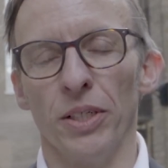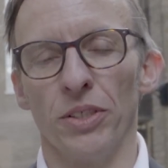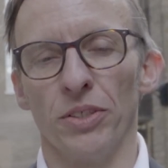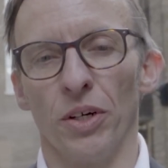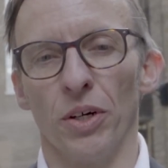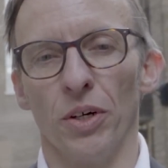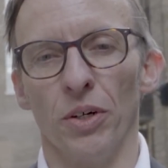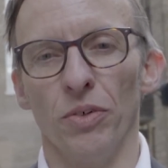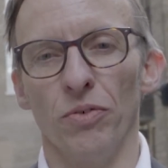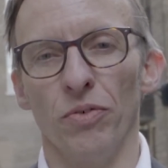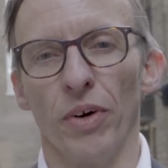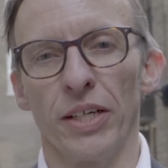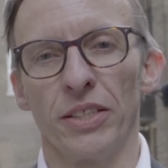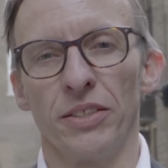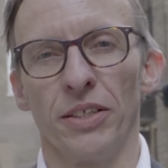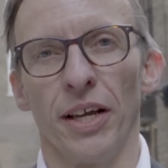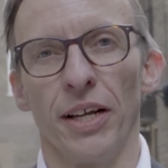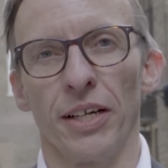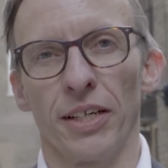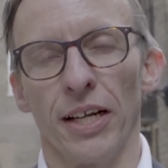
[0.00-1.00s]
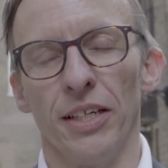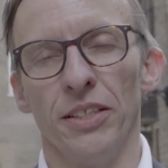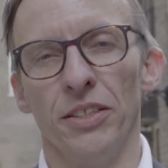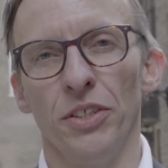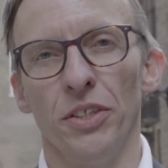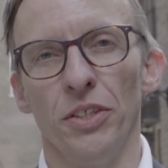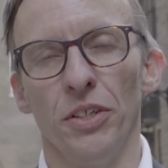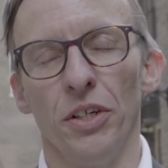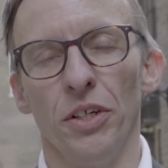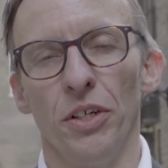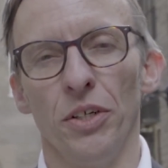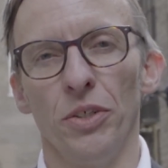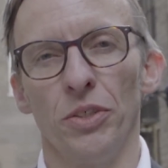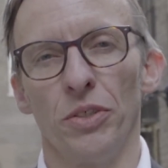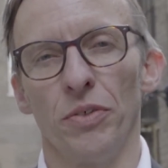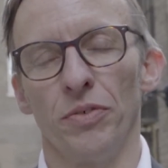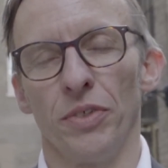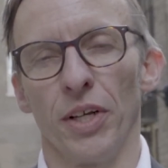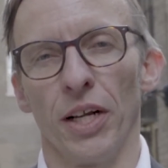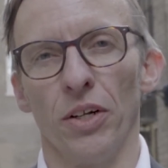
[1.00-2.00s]
So RegTech and the use
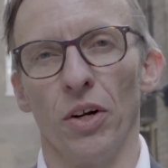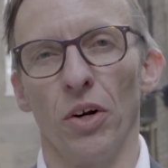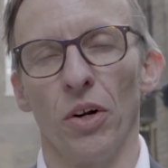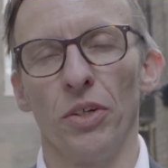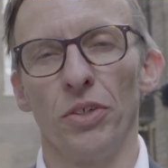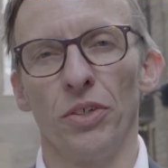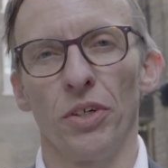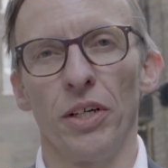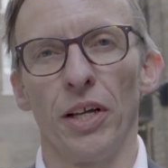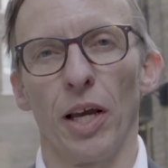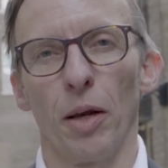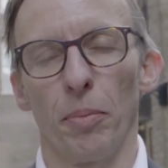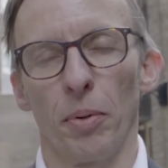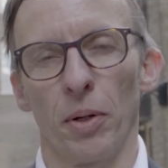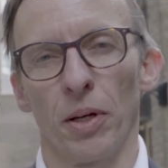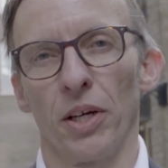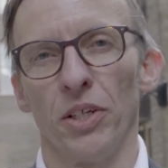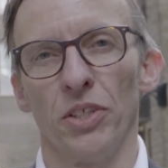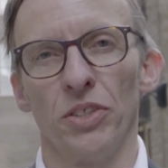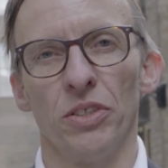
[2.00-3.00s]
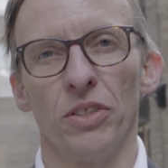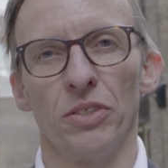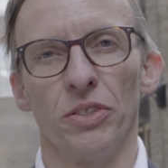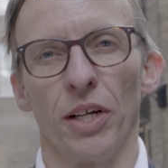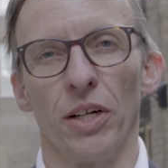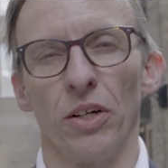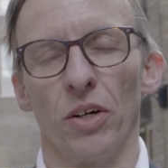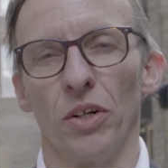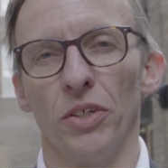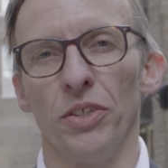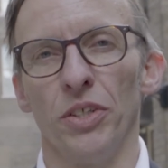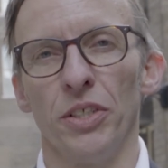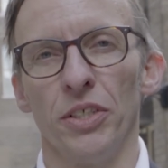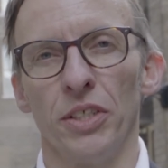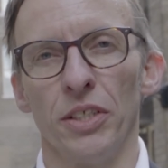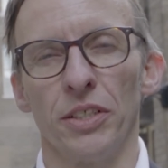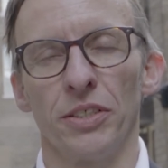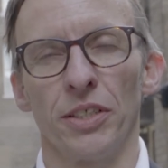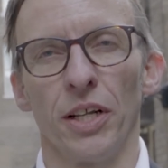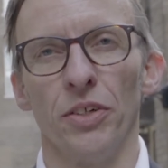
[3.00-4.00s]
of technology, application of technology, is
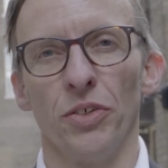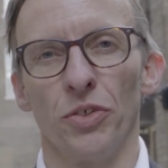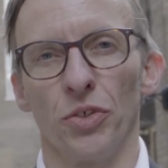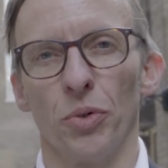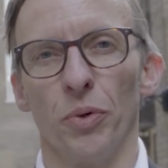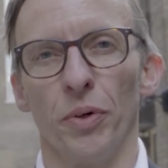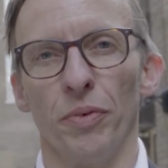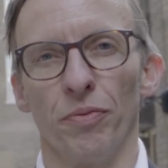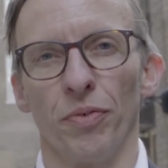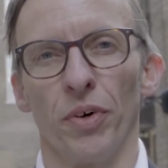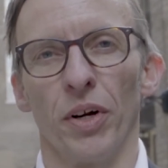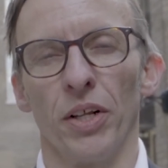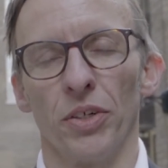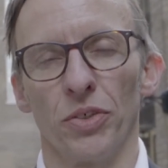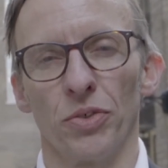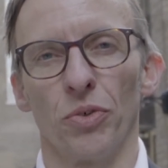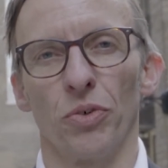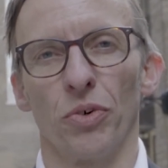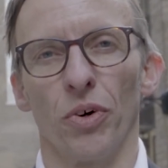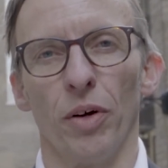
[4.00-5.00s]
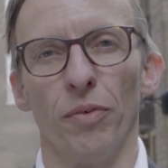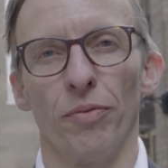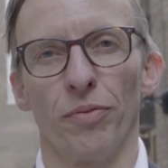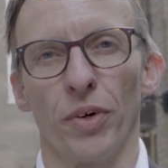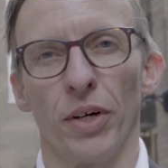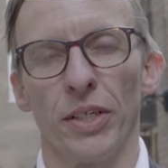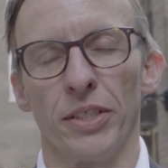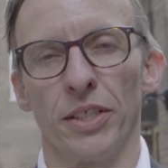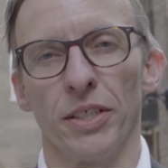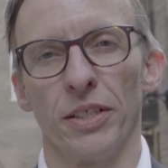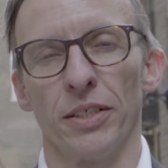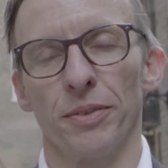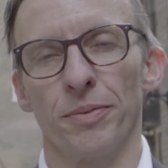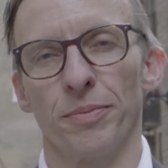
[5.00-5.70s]
essential in financial crime fighting.